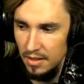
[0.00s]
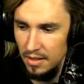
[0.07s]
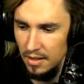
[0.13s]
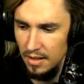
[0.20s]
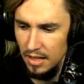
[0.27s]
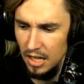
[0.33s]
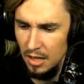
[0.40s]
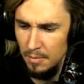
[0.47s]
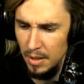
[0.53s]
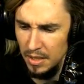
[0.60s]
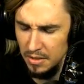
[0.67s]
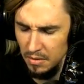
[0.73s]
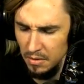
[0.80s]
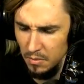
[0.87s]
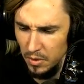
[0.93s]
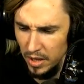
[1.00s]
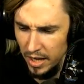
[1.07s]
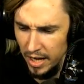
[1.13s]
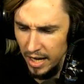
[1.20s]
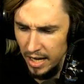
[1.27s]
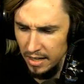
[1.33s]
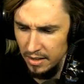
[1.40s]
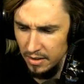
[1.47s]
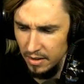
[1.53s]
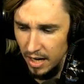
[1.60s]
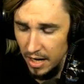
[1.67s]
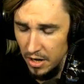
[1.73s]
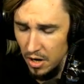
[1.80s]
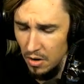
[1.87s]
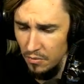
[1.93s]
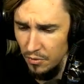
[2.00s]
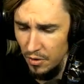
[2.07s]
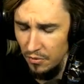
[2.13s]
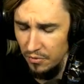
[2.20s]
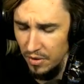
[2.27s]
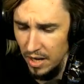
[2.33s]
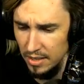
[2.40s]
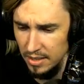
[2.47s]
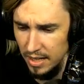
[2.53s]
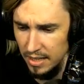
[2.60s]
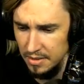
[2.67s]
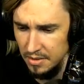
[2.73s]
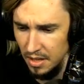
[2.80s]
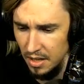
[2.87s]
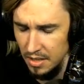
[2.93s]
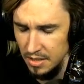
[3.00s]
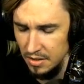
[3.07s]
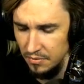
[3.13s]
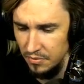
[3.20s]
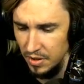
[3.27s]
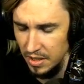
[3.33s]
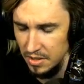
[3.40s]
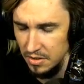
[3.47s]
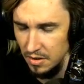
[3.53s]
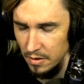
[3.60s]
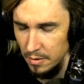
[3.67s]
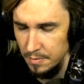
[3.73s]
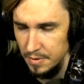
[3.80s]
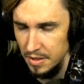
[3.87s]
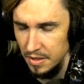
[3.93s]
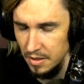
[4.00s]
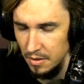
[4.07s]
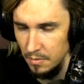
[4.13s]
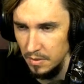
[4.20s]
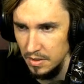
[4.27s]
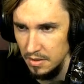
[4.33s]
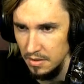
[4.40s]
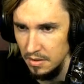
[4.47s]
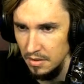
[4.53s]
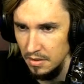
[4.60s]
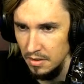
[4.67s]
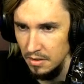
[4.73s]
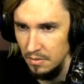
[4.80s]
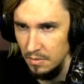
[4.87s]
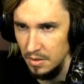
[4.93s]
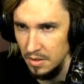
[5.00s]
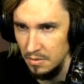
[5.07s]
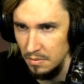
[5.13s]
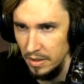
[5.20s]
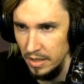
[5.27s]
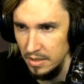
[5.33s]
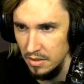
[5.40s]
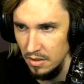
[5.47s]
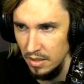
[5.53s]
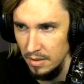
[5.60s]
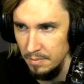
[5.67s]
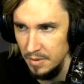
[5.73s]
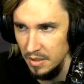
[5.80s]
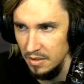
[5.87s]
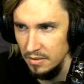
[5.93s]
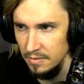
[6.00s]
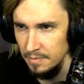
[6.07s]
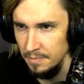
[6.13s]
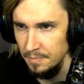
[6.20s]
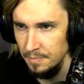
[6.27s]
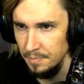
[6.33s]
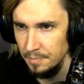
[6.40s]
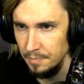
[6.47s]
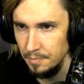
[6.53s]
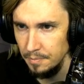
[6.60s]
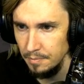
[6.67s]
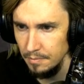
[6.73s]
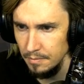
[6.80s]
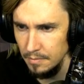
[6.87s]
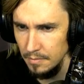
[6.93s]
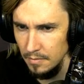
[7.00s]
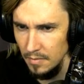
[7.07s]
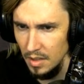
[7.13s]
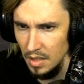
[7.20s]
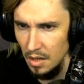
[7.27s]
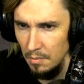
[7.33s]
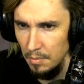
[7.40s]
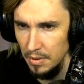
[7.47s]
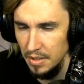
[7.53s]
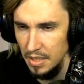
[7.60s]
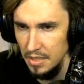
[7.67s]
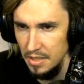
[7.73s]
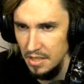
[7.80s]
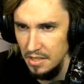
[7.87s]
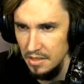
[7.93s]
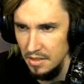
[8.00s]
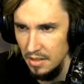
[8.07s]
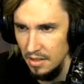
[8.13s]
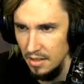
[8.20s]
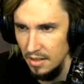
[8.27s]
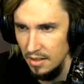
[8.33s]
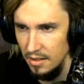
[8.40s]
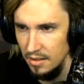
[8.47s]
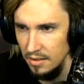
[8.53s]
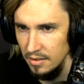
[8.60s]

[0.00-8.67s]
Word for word: Um, I don't know what I had in here. I know for a fact I had tons of freaking turnips in here once, which is why it's all empty. But this is uh,